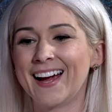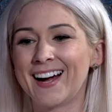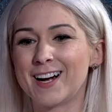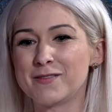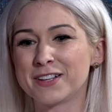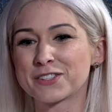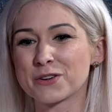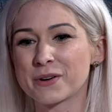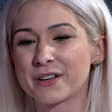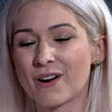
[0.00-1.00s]
And
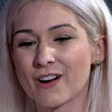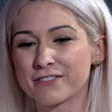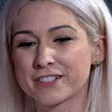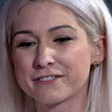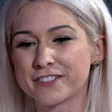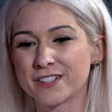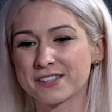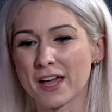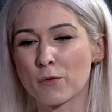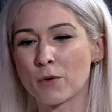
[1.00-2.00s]
so it often feels
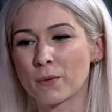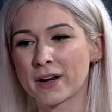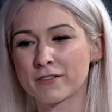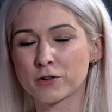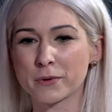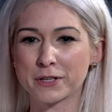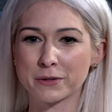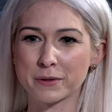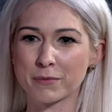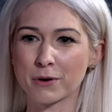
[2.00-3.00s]
like, well, whatever we
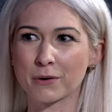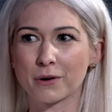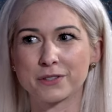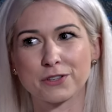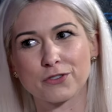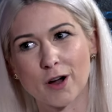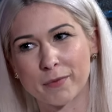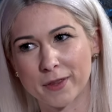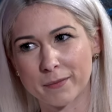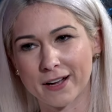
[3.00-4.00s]
do in POCO is a drop
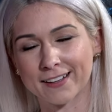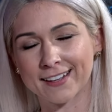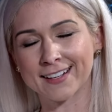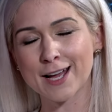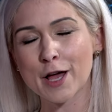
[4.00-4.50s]
in the bucket.